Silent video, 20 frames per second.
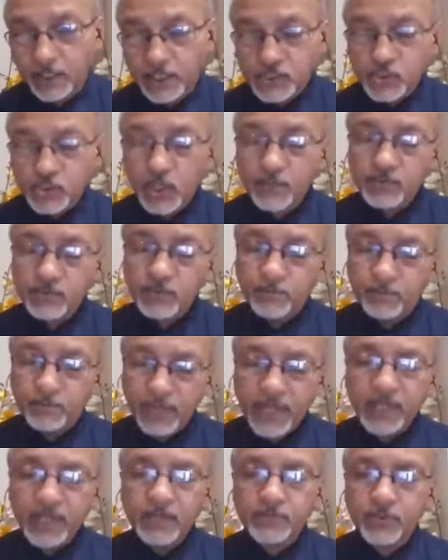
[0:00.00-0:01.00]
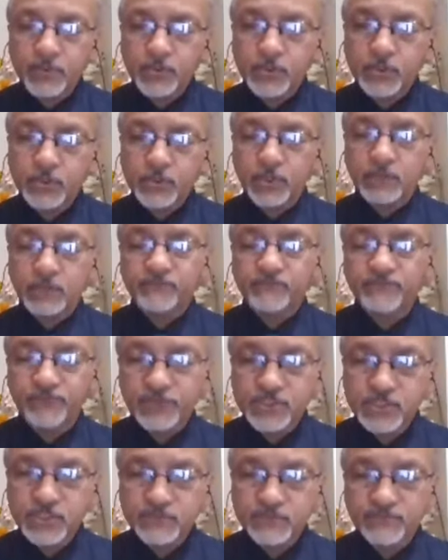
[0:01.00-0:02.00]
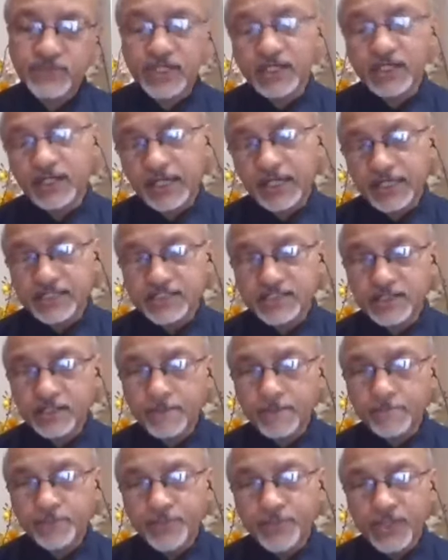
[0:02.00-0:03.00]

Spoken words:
So you have to make a protocol first very nicely,